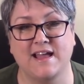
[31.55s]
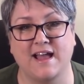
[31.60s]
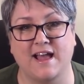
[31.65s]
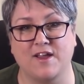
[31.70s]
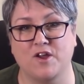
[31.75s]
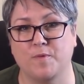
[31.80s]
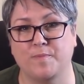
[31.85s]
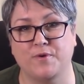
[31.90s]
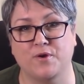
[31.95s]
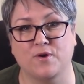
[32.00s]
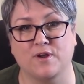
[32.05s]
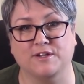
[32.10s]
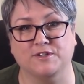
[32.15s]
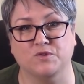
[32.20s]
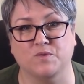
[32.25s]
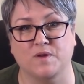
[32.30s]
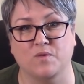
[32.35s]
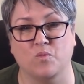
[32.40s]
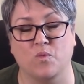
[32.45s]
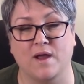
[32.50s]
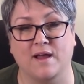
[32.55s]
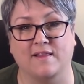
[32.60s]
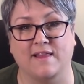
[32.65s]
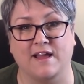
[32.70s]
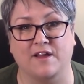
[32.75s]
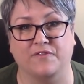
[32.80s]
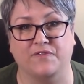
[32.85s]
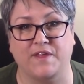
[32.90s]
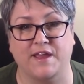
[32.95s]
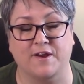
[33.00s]
I hope you're all doing well
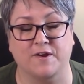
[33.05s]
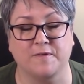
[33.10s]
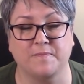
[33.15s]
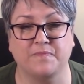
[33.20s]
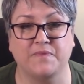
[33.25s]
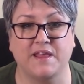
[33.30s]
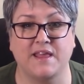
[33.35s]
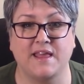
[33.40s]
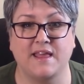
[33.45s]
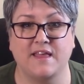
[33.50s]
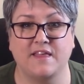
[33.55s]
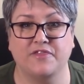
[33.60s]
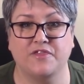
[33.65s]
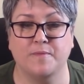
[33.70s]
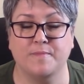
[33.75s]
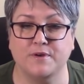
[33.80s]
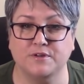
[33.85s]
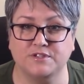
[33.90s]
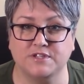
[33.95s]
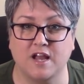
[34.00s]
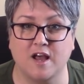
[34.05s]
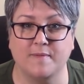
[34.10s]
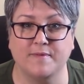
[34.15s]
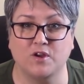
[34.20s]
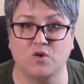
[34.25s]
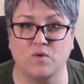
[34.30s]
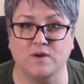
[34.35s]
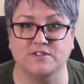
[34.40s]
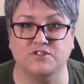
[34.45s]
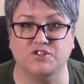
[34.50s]
out there. The most
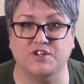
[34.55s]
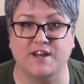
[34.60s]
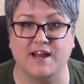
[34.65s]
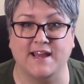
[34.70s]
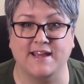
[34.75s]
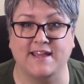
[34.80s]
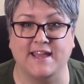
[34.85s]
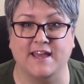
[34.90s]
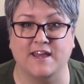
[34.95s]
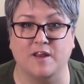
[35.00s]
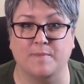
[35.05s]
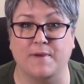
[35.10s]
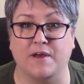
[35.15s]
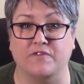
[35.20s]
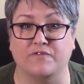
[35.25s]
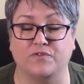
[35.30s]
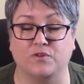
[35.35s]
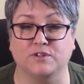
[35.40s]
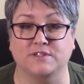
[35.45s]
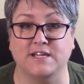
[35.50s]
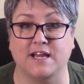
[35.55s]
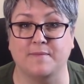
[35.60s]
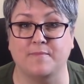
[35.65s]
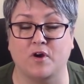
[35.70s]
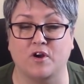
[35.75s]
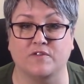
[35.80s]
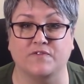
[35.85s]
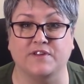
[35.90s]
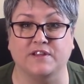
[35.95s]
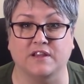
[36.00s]
common question I get about full-time
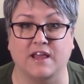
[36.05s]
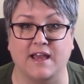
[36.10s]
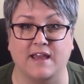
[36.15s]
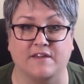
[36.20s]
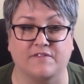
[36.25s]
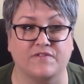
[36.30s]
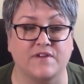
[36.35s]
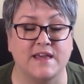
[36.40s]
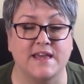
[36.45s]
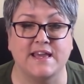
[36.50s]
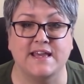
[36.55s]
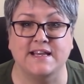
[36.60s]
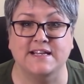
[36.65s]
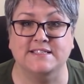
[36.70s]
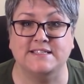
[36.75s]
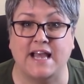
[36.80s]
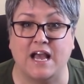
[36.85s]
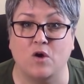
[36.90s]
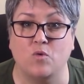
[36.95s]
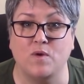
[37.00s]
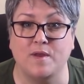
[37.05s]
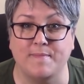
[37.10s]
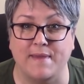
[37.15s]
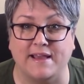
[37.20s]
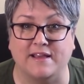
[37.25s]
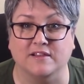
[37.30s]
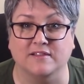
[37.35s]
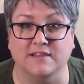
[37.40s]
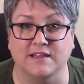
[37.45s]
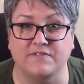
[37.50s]
RV life is how we
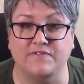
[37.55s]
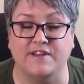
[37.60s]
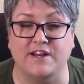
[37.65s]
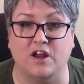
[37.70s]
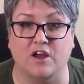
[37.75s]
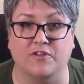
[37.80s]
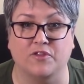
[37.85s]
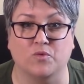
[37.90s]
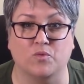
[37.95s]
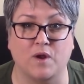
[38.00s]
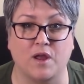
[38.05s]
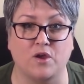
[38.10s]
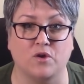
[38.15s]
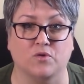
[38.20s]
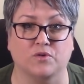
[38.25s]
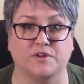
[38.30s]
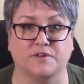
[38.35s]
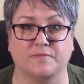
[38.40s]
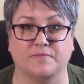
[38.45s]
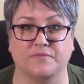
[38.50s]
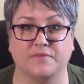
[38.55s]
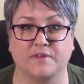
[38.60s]
make a living on the road.